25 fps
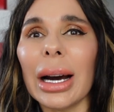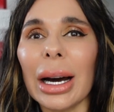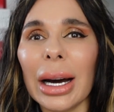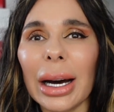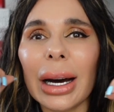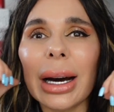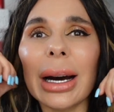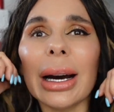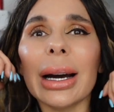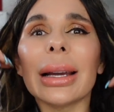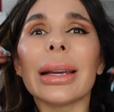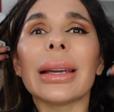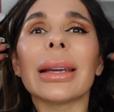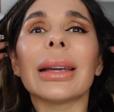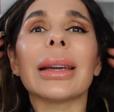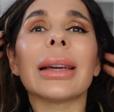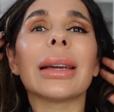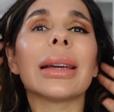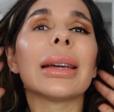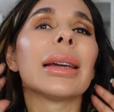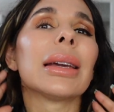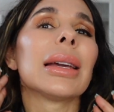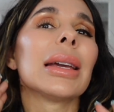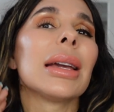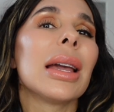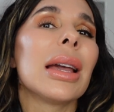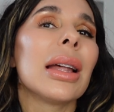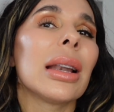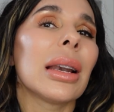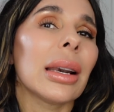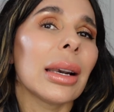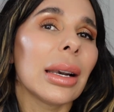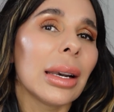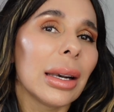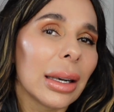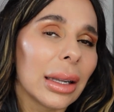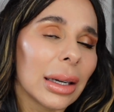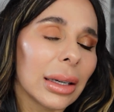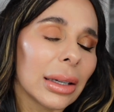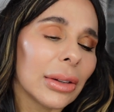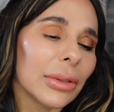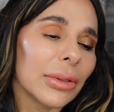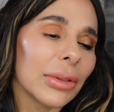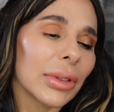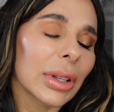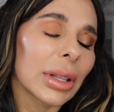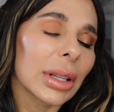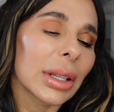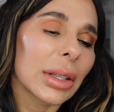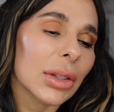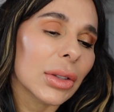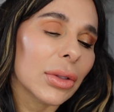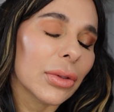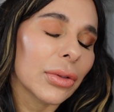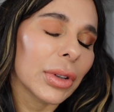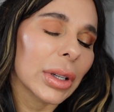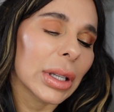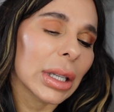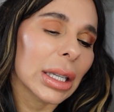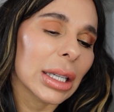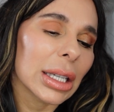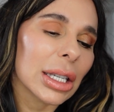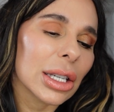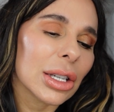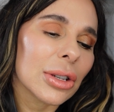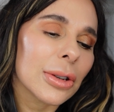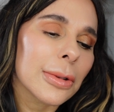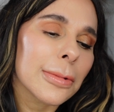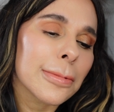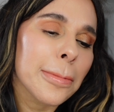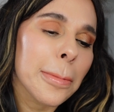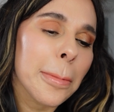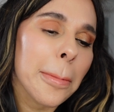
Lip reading: I love this finish